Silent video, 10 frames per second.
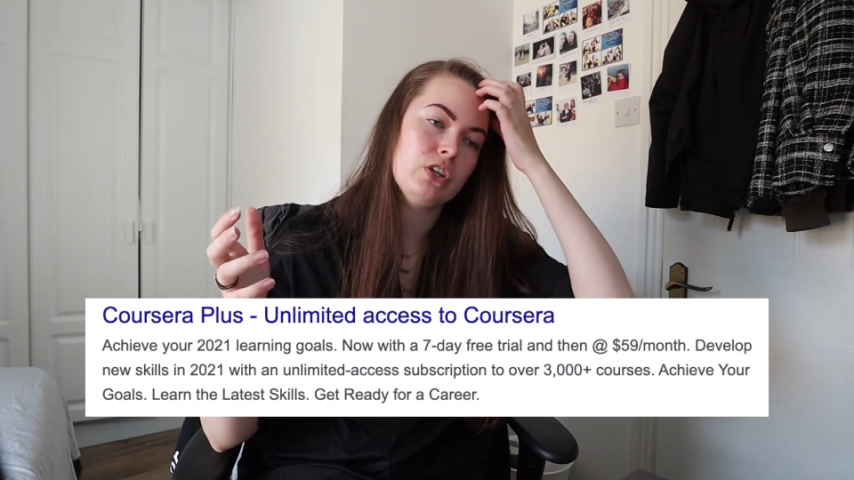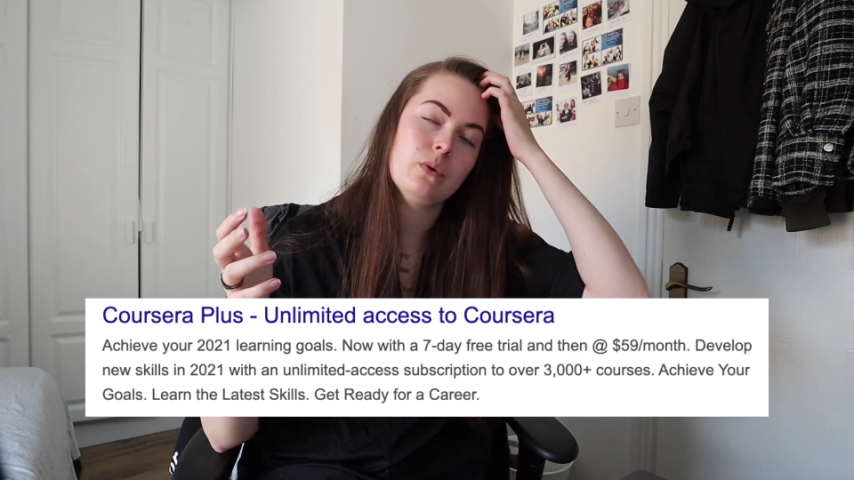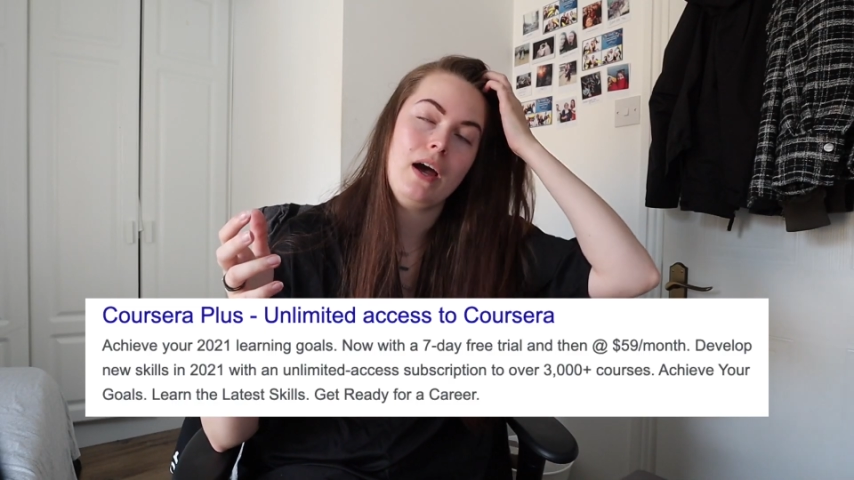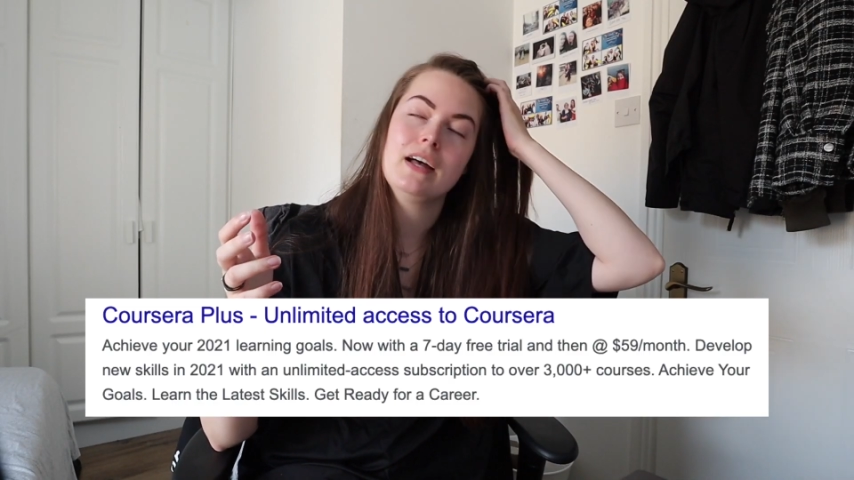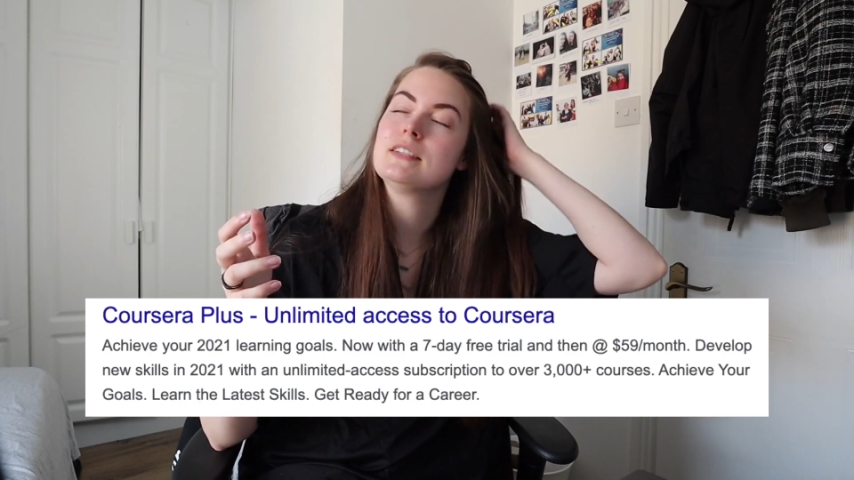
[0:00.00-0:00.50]

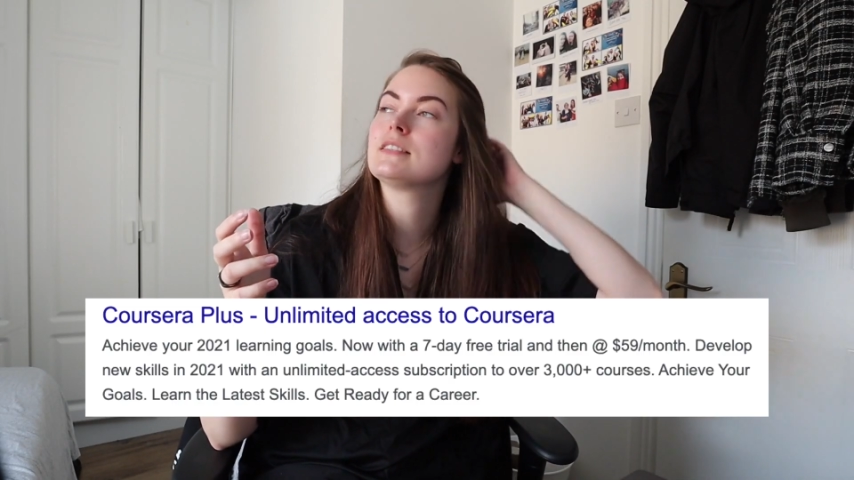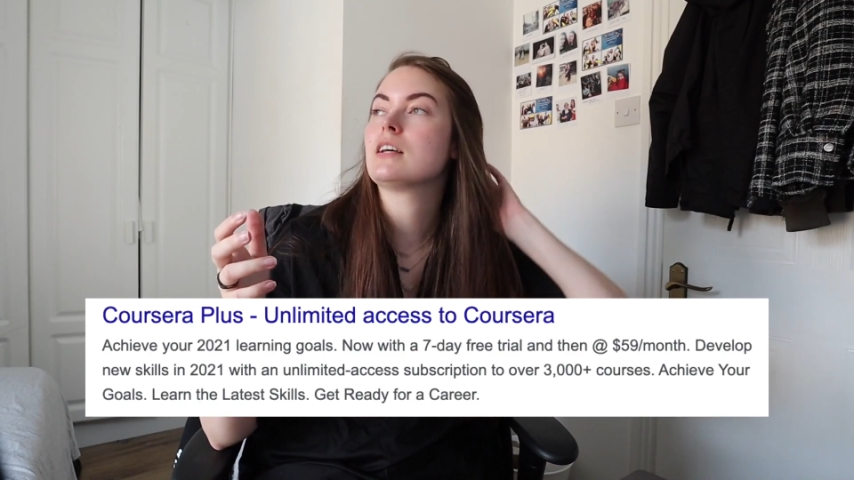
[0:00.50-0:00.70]
US.